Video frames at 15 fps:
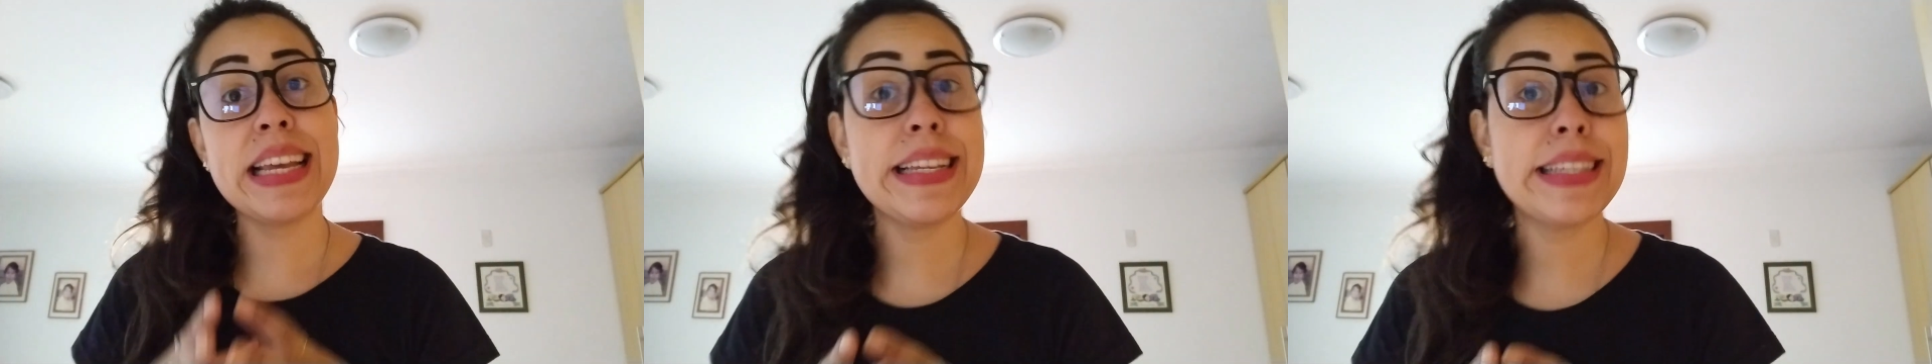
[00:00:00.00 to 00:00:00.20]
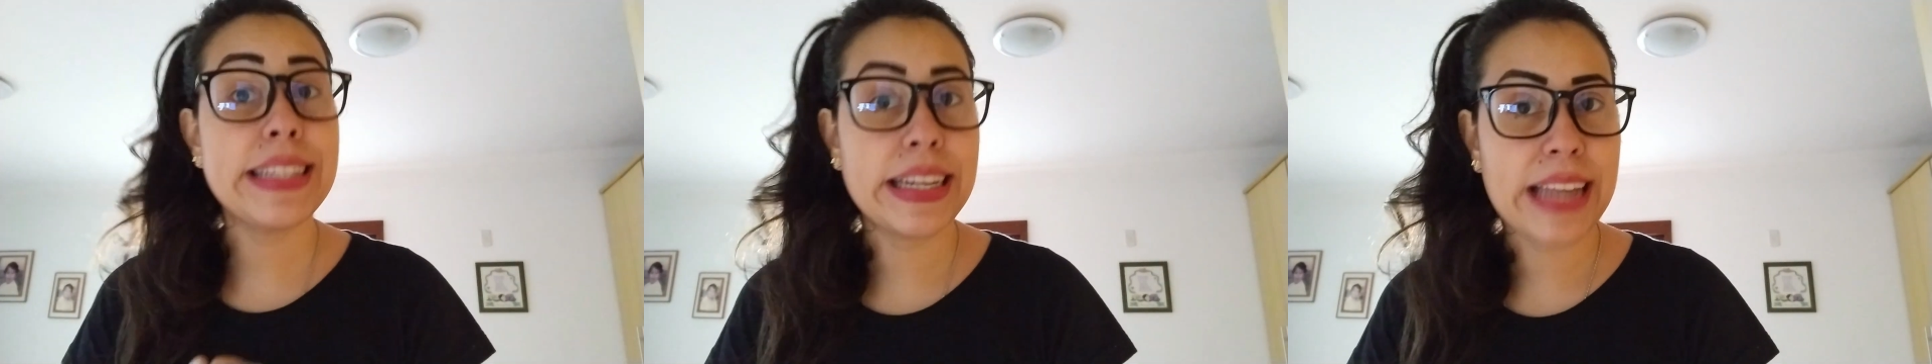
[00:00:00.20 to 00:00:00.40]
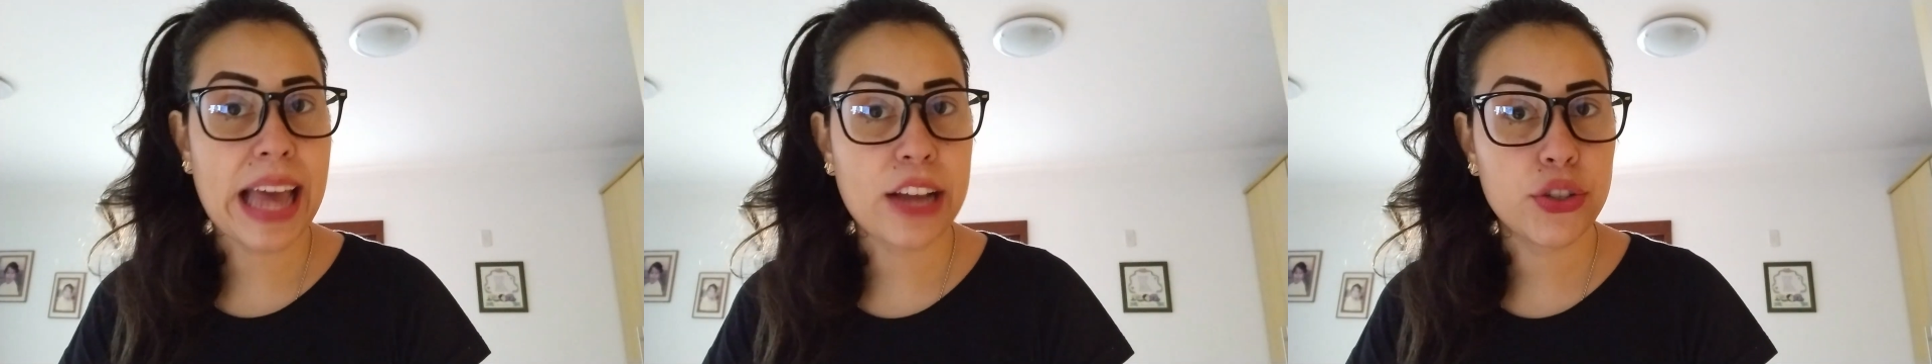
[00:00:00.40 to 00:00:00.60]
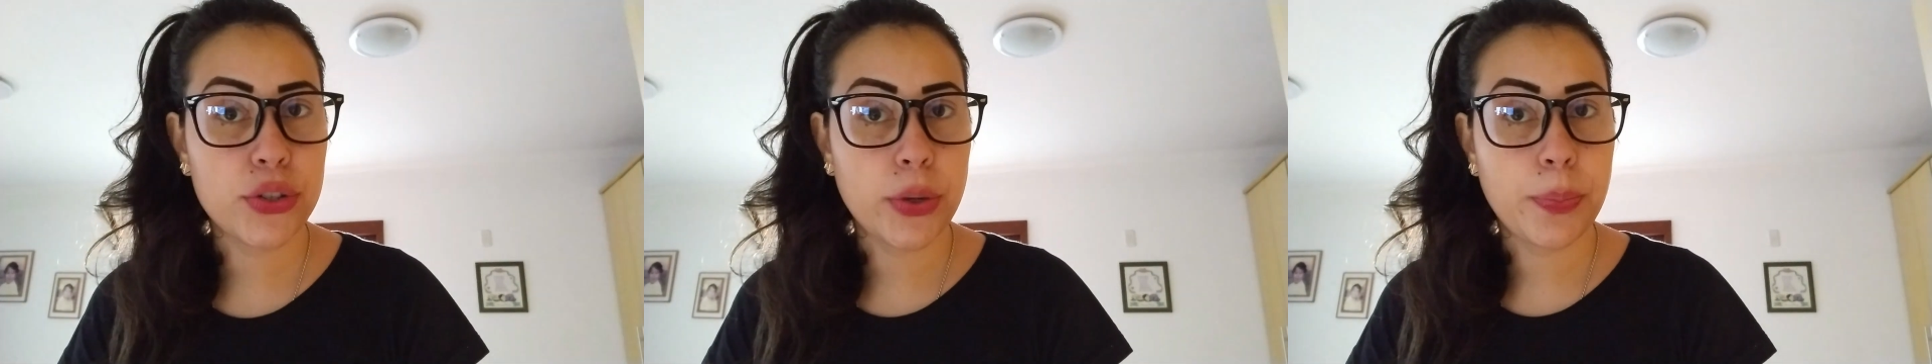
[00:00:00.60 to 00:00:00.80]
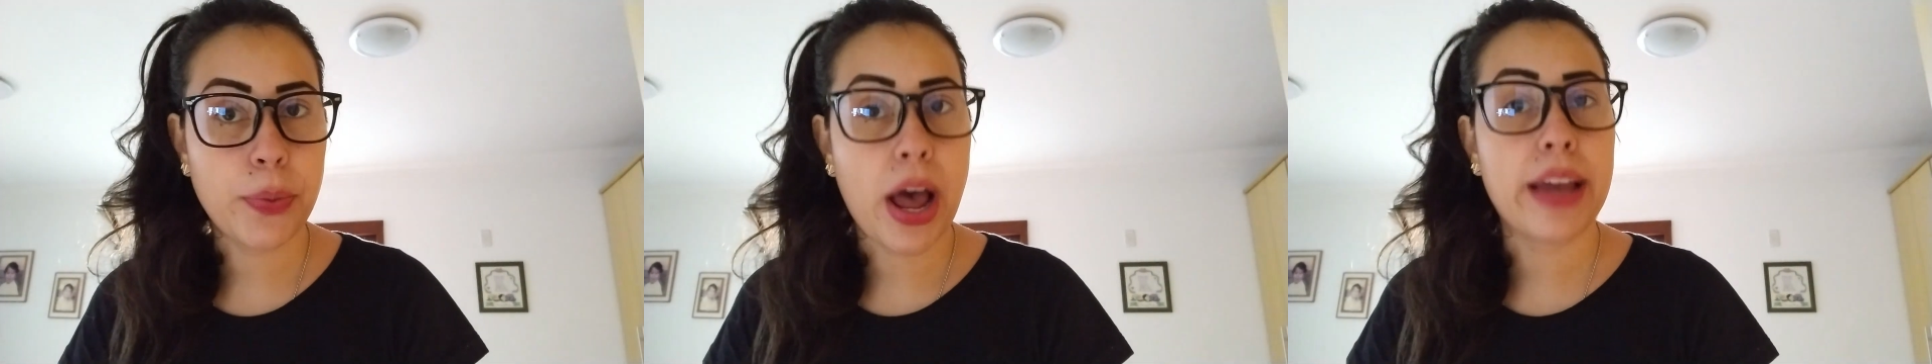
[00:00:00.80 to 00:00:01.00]
is a
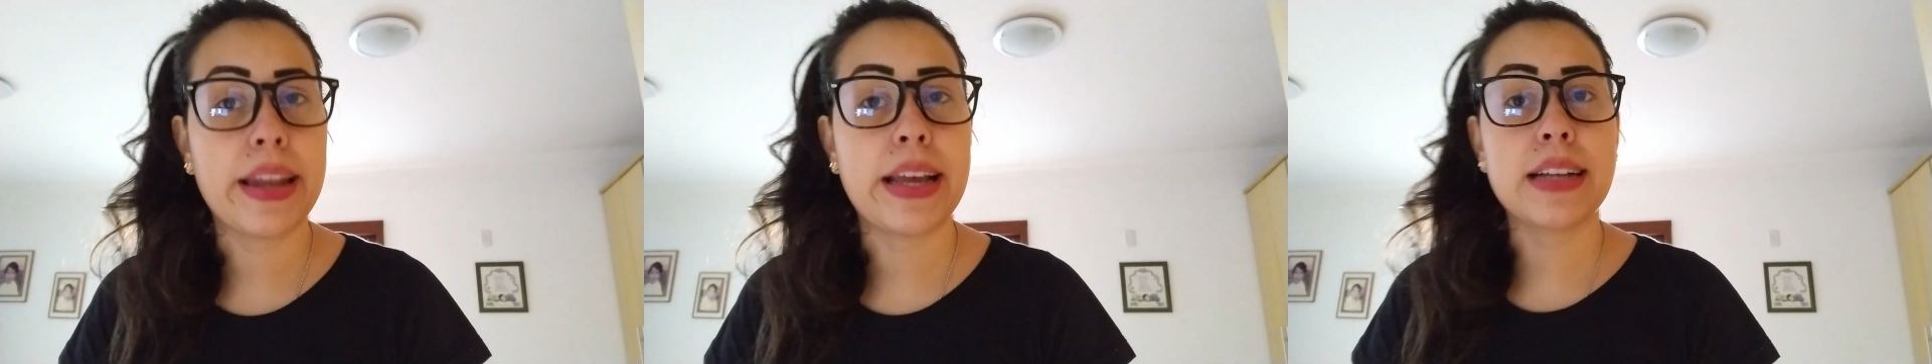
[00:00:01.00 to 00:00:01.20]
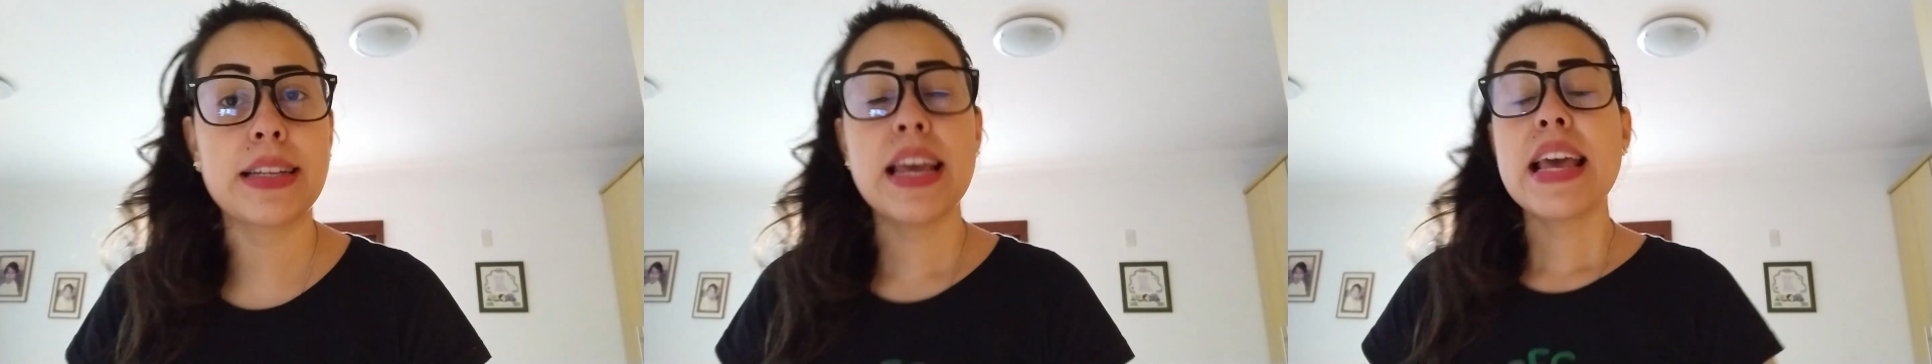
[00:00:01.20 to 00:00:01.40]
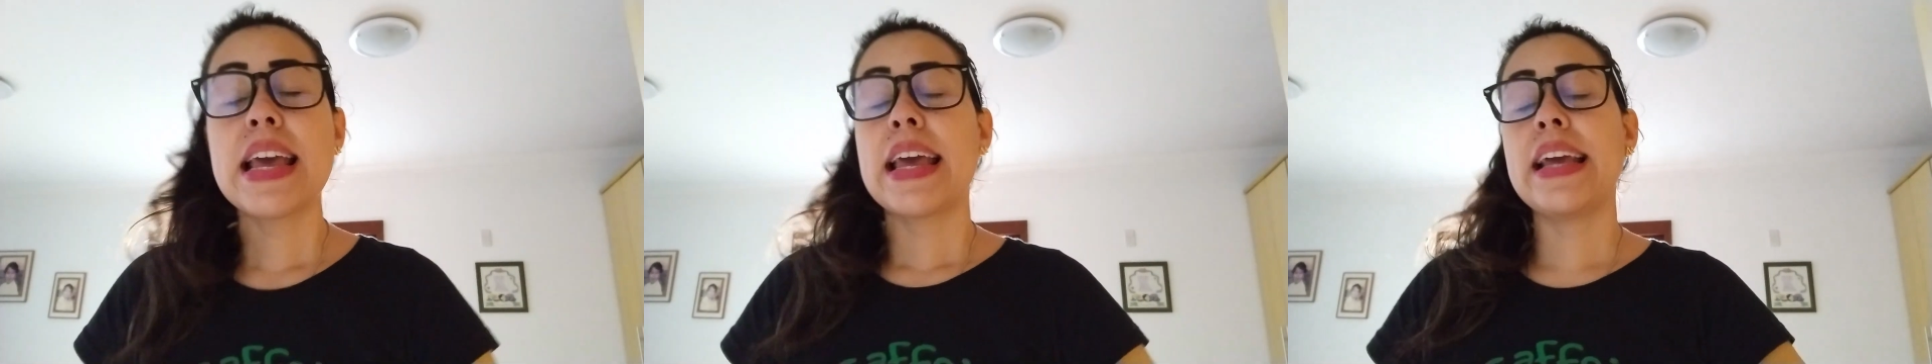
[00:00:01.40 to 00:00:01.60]
natural product.